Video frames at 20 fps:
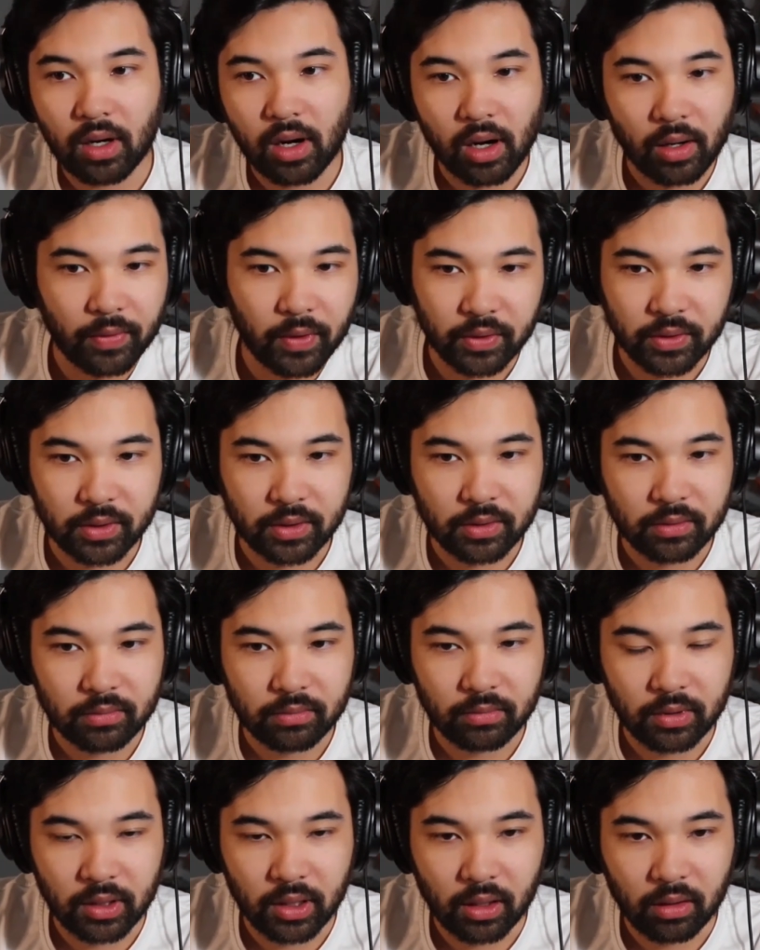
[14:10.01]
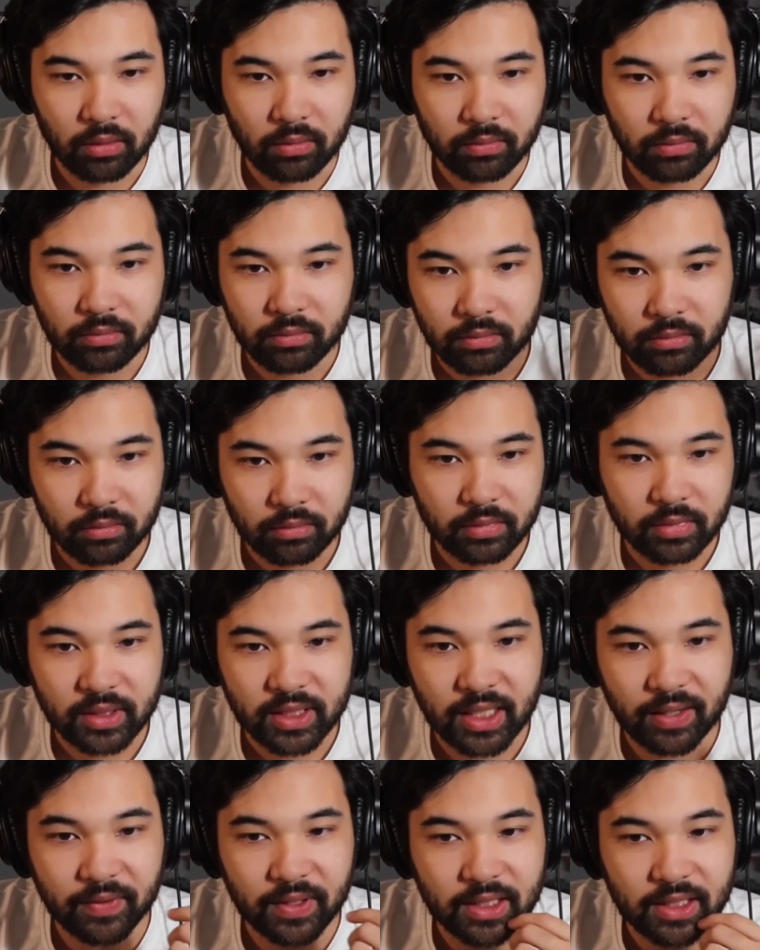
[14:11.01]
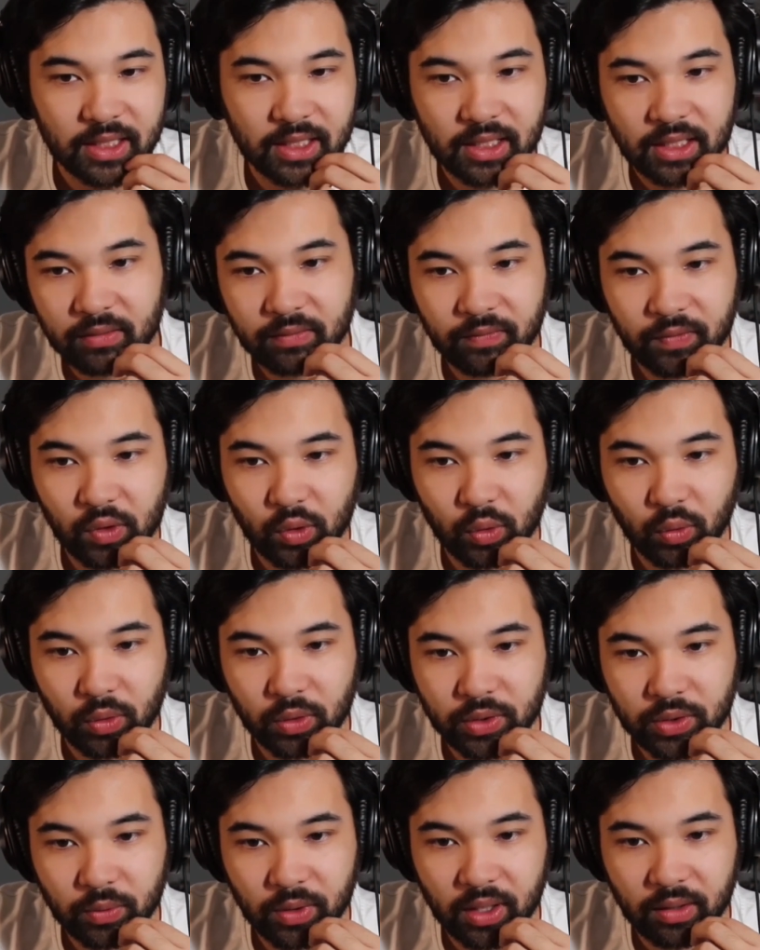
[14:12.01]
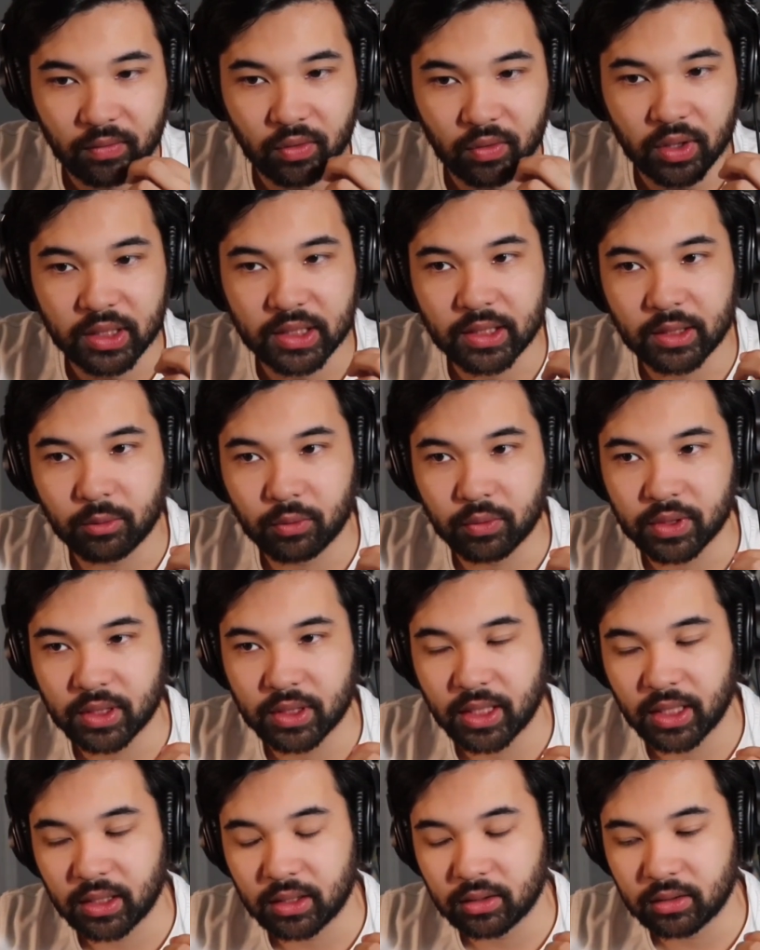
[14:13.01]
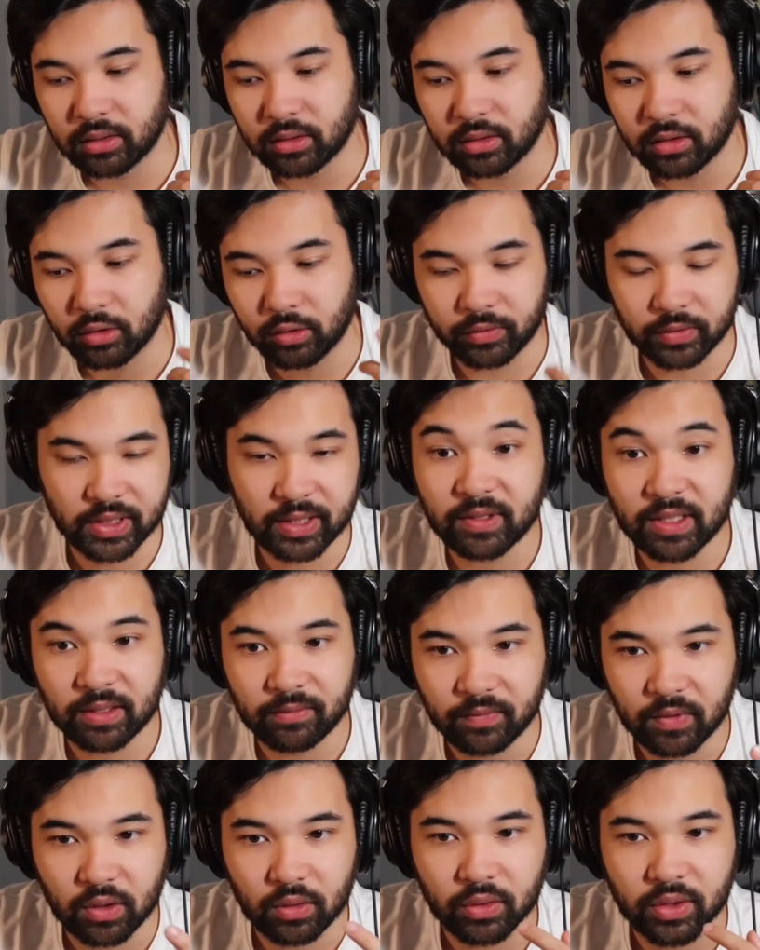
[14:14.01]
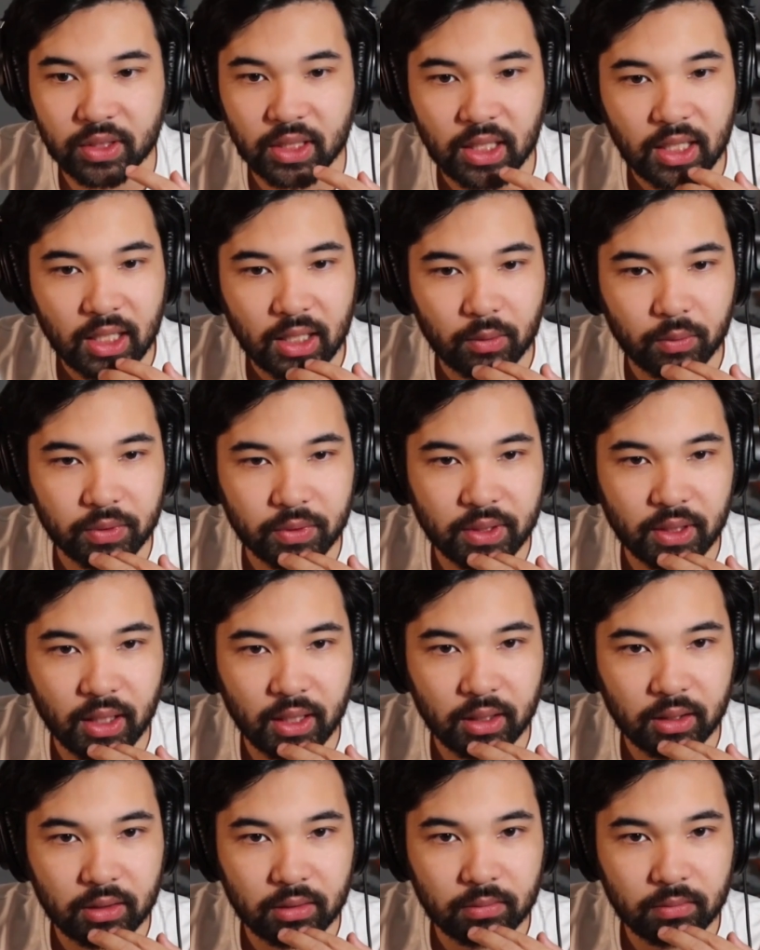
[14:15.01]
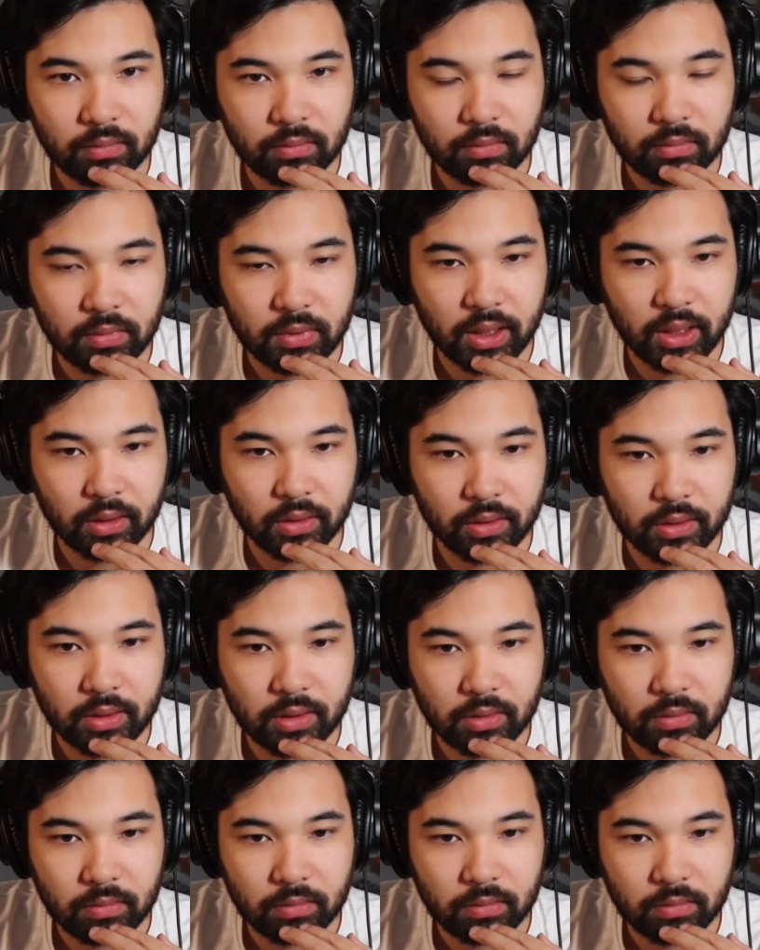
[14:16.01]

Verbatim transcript: there's, you know, 17 viewers or whatever. It was like, or 17 views. It was like there's